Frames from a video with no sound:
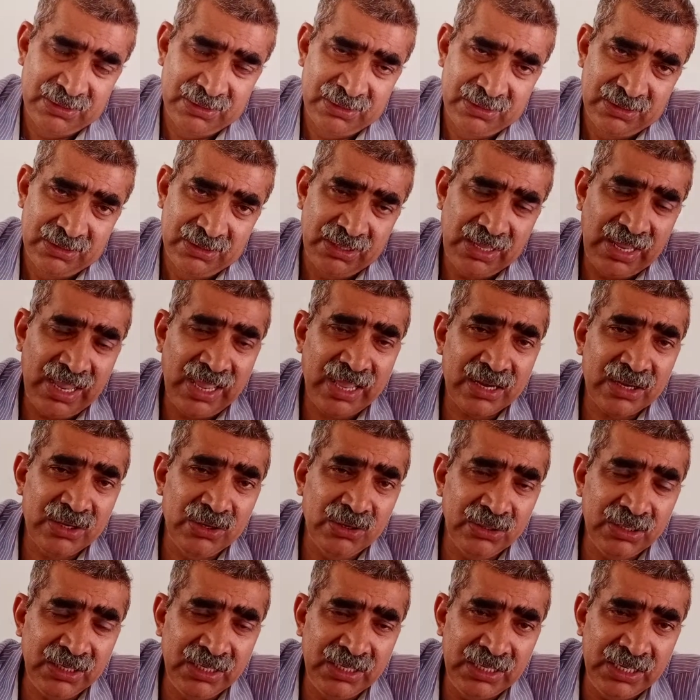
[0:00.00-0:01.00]
They are
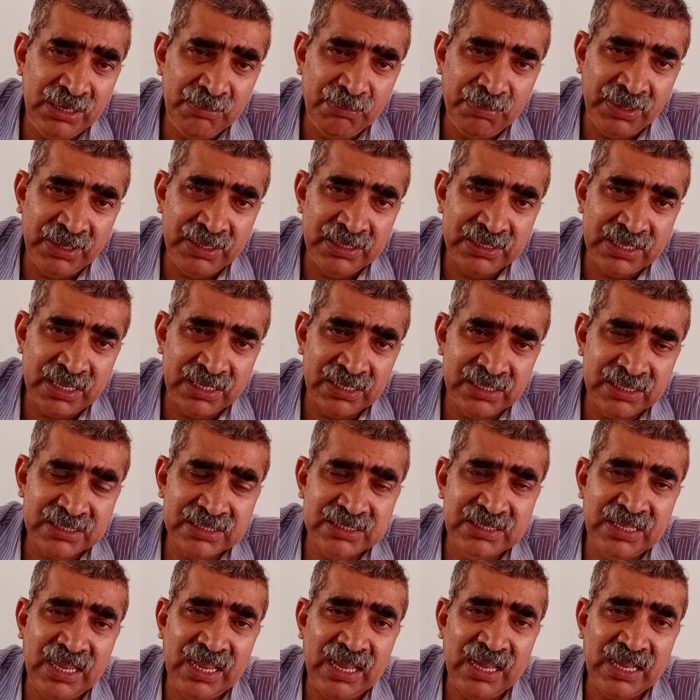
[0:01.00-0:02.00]
not independent charges.
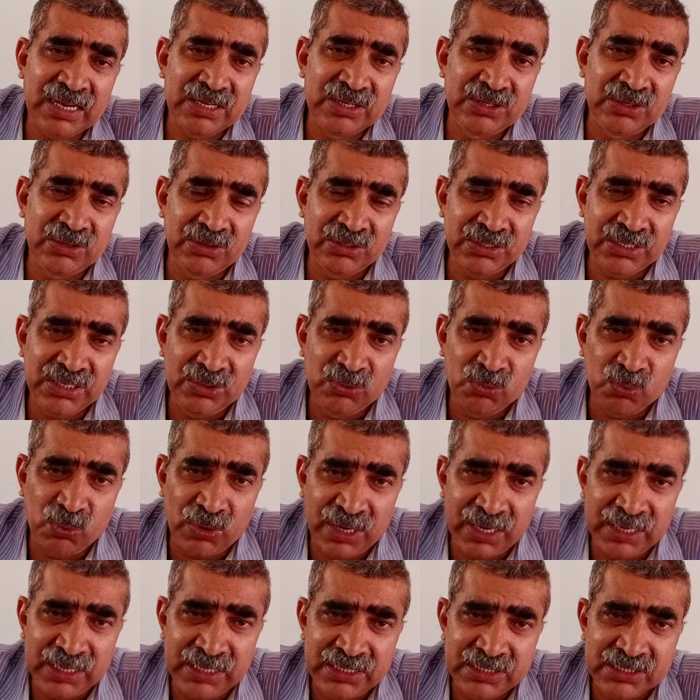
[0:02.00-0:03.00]
They are not
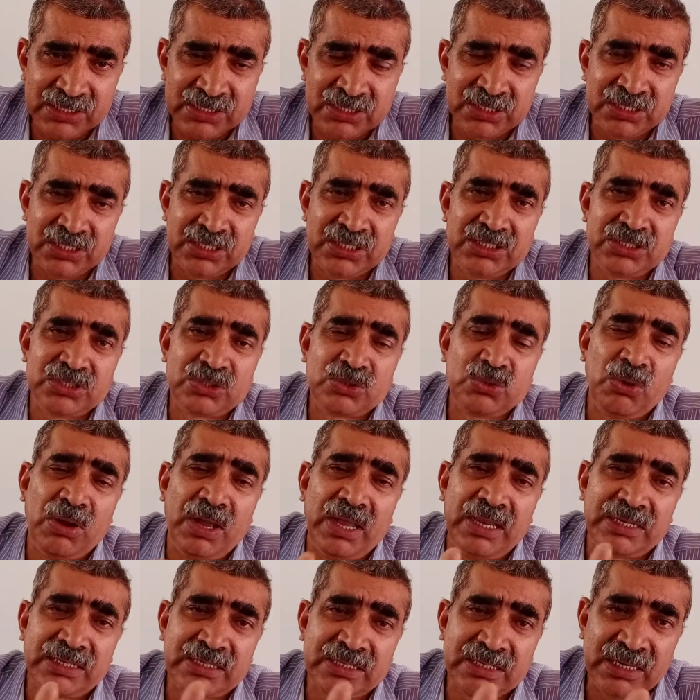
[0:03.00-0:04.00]
invited to
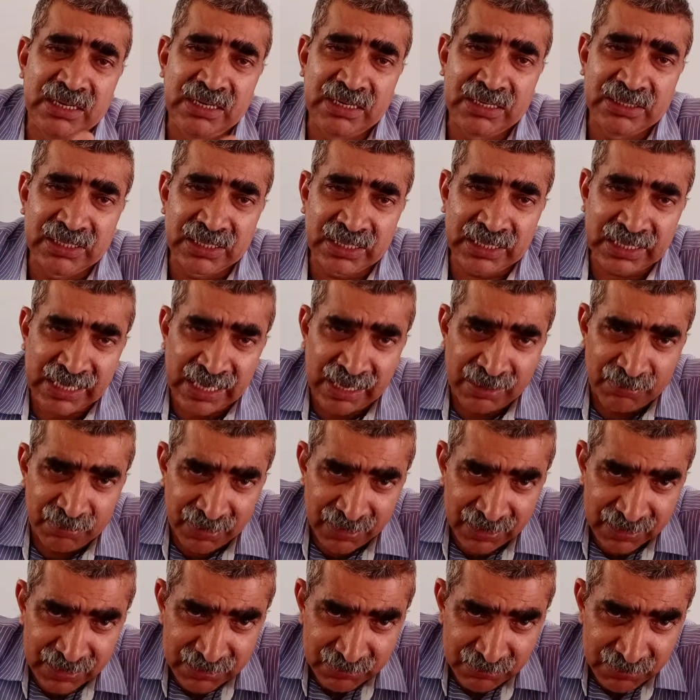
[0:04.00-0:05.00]
attend the
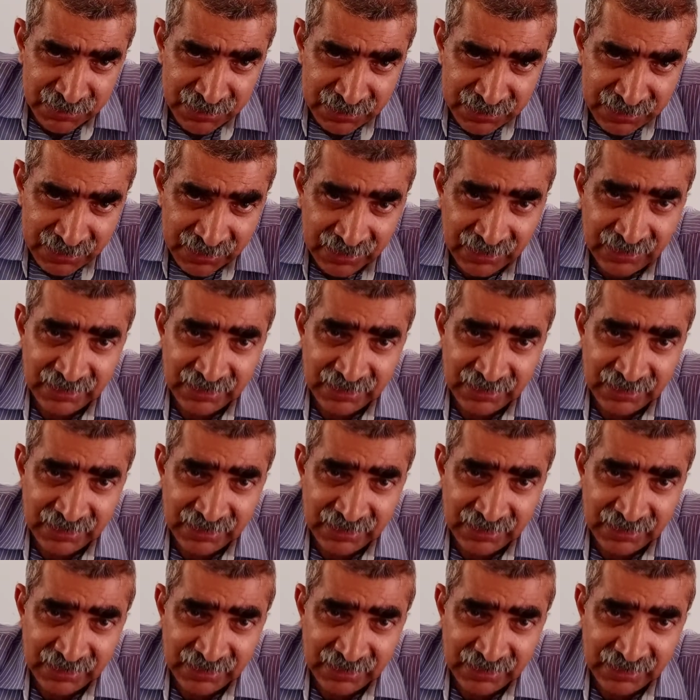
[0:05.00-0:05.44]
cabinet meeting.